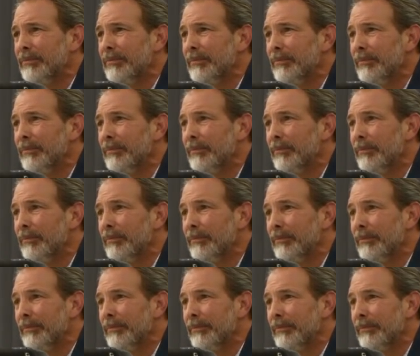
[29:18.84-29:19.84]

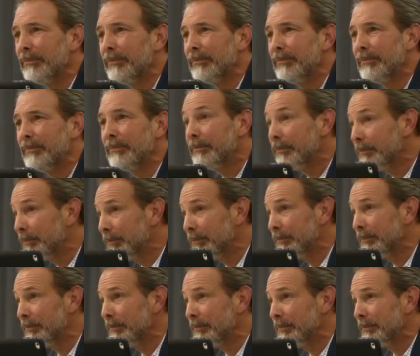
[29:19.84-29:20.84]

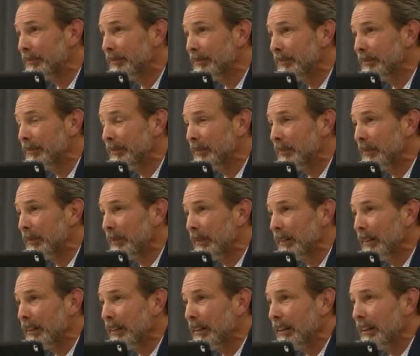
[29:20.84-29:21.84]

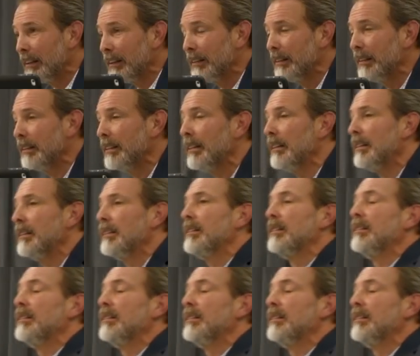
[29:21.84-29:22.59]
No one is speaking in this clip.